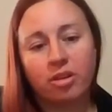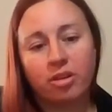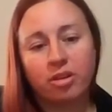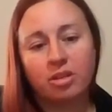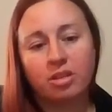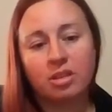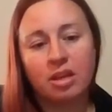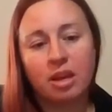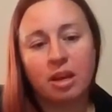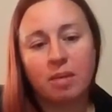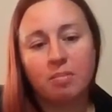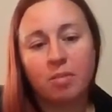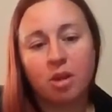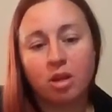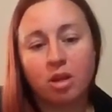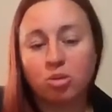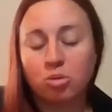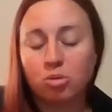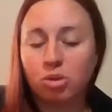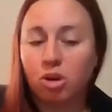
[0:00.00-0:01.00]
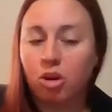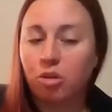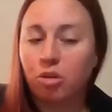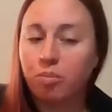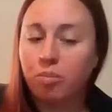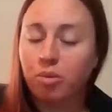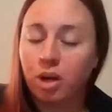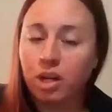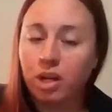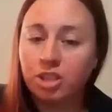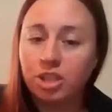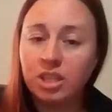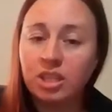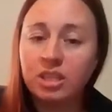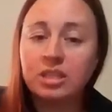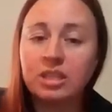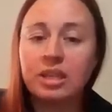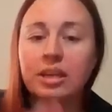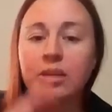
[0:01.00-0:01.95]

there is a module called Projects,